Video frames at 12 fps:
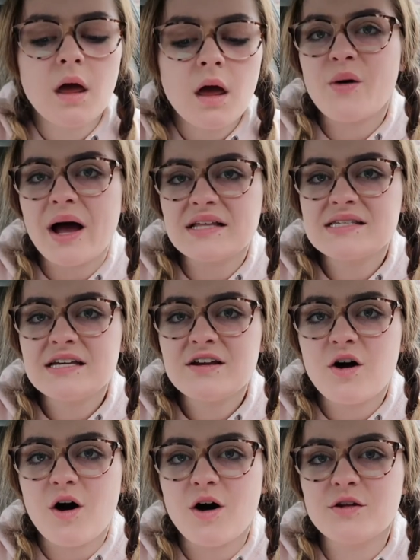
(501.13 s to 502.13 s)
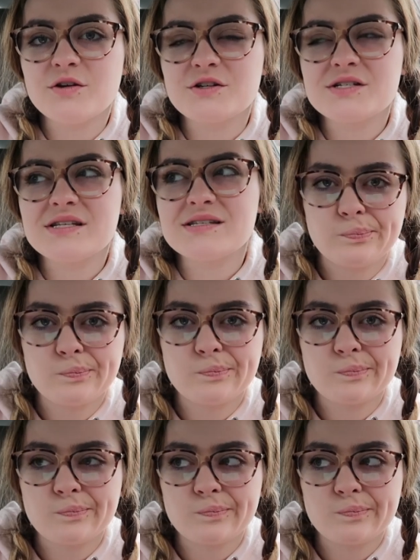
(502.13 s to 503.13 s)
So at Seton Hall, there's this
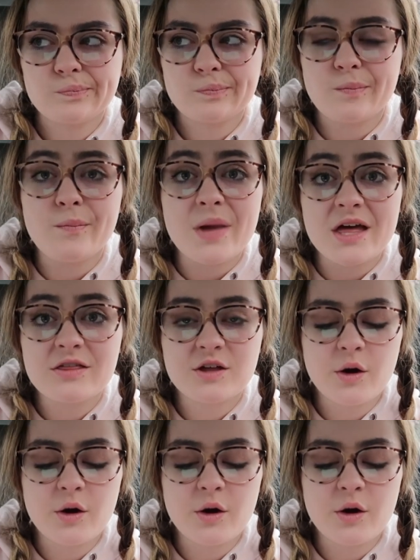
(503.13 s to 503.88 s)
myth